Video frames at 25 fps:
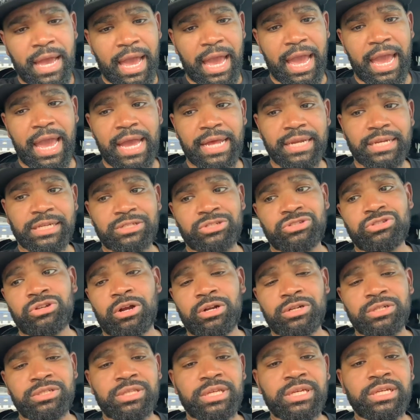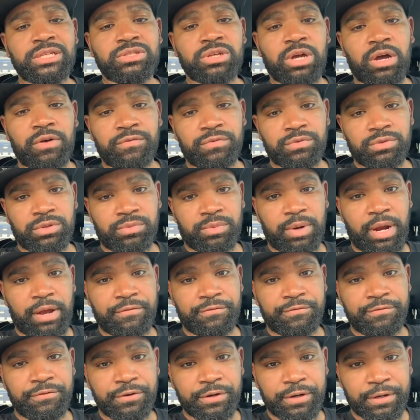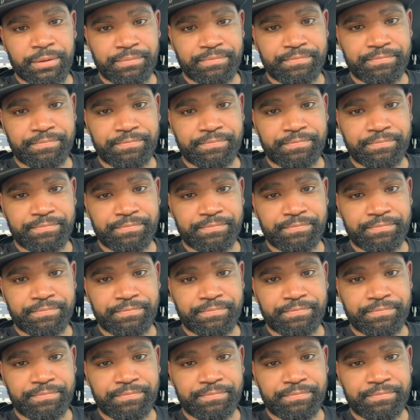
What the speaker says: and it starts things off on the right foot.